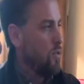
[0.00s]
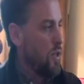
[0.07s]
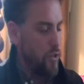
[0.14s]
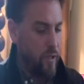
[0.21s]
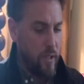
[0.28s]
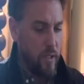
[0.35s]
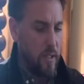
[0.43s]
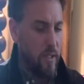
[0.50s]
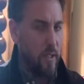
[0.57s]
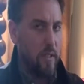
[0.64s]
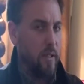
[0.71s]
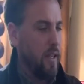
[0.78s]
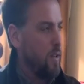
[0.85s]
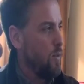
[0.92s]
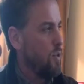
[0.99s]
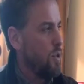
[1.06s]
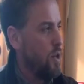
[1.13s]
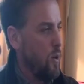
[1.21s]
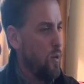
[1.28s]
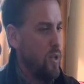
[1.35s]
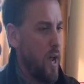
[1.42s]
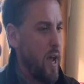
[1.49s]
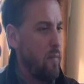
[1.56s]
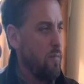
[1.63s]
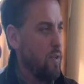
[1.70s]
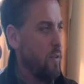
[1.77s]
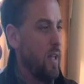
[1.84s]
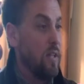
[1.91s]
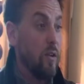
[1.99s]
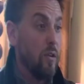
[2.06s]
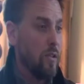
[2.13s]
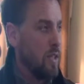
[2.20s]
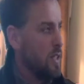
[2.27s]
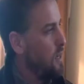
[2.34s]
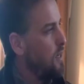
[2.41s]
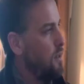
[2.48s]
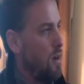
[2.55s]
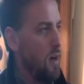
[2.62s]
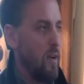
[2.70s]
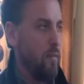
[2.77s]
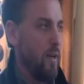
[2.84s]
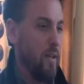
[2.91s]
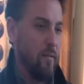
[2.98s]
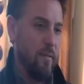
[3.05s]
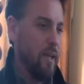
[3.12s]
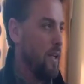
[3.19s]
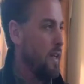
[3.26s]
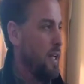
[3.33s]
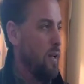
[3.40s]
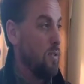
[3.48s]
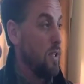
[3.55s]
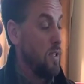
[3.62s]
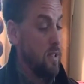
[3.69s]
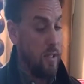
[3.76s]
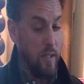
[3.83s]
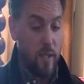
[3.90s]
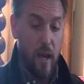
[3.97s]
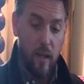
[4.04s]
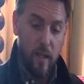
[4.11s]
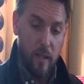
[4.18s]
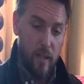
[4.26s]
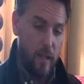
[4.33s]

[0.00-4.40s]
Trust your instincts. Like there was no time to let's all sit down and talk about it. It was instincts. I like